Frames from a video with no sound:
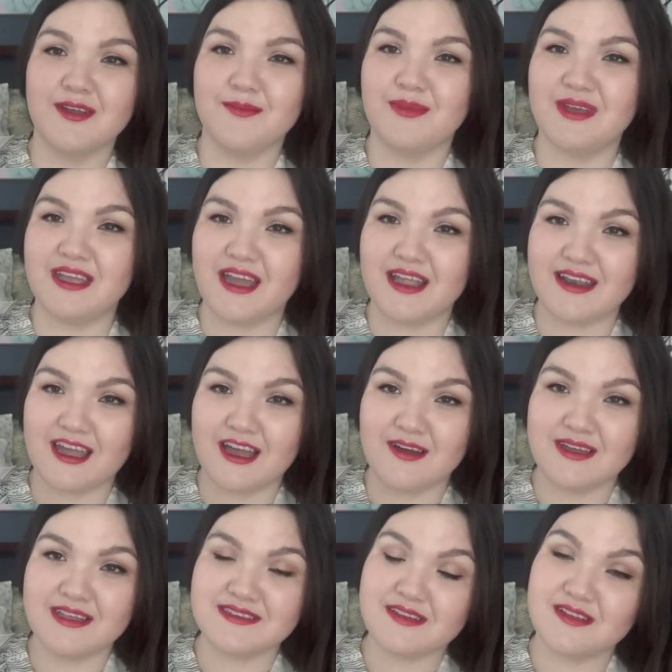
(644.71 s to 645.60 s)
But yeah, now
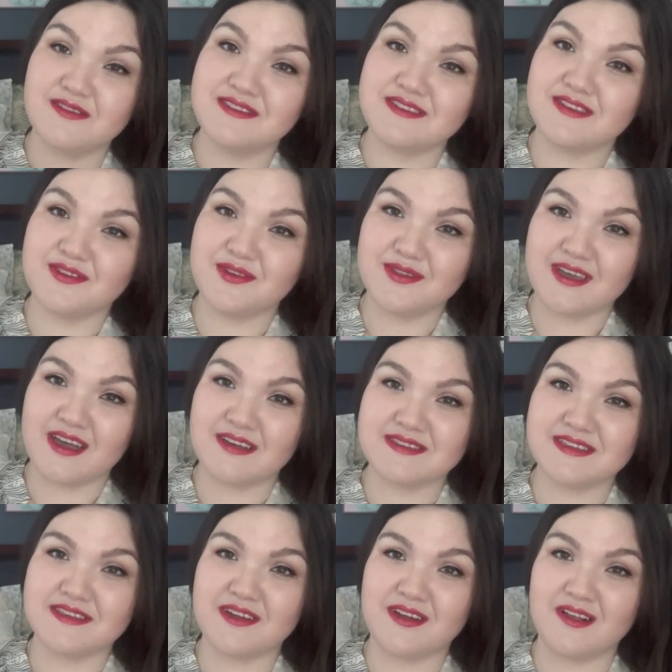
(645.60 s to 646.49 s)
it's close to
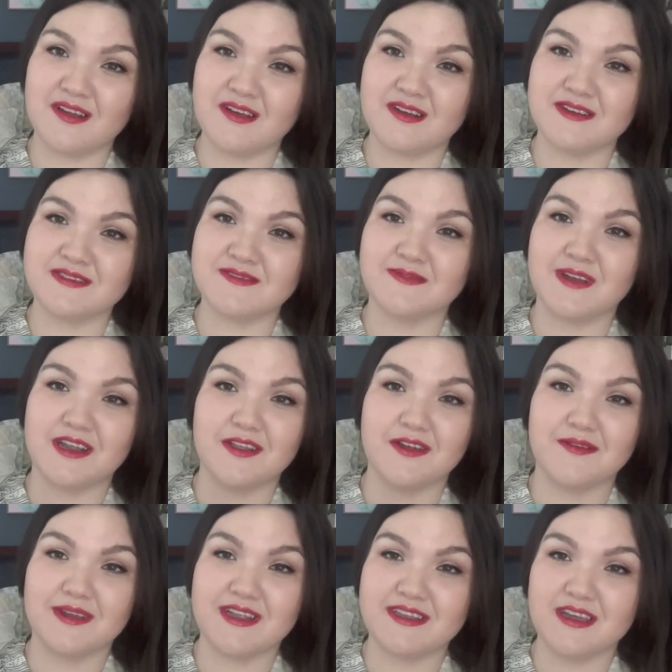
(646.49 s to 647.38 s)
$2,000
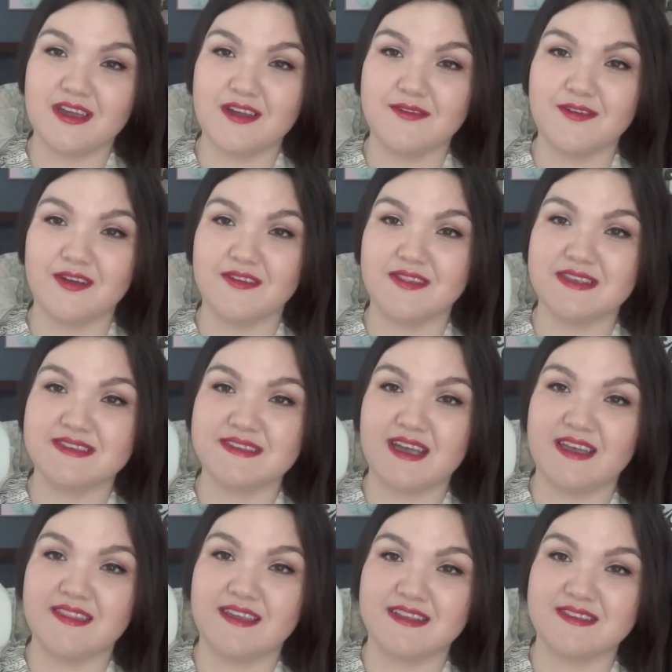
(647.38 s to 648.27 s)
regular retail. If you're on the
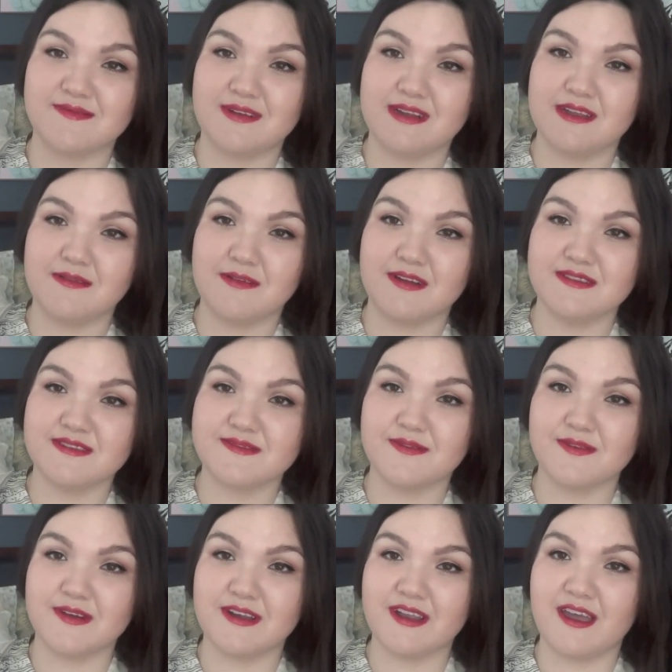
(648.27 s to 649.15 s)
site, that's what it runs
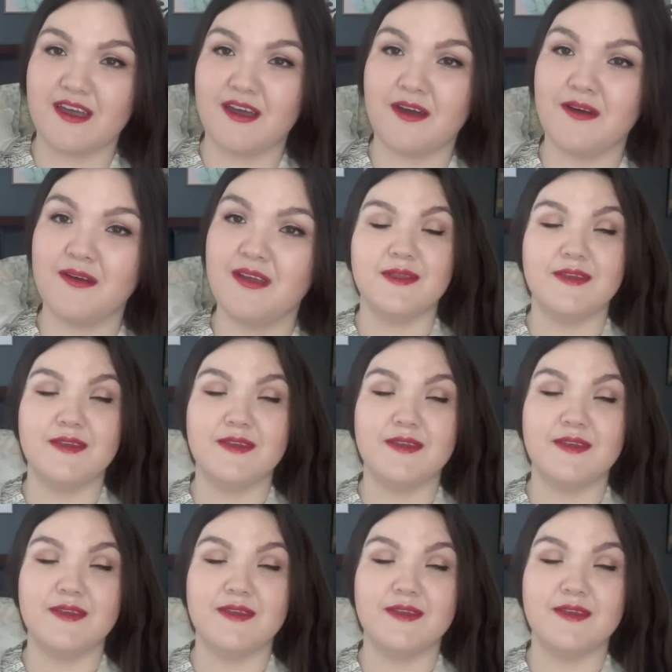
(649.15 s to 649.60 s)
for now.